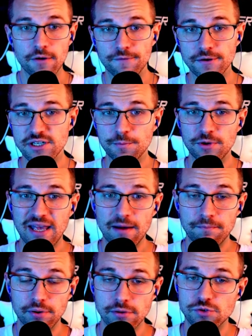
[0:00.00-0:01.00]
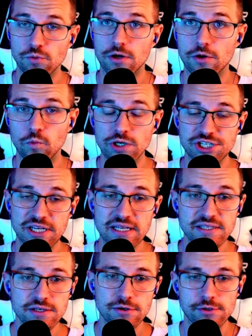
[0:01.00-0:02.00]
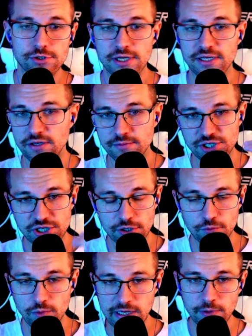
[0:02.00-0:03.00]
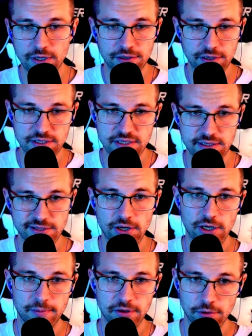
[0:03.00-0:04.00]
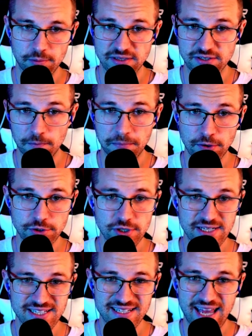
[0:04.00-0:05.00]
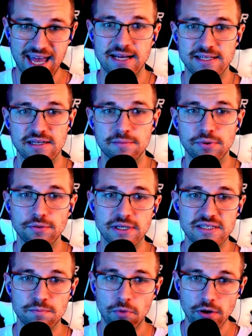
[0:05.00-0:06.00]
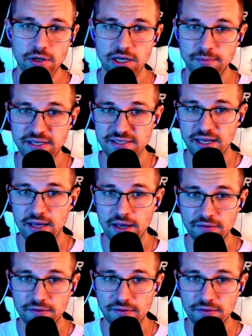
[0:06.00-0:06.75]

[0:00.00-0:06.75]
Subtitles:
First up, we have Bilgewater, which is a new trait. So I'm just going to read what it does and then talk about it a little bit. So Biltrat's attacks and abilities mark enemies.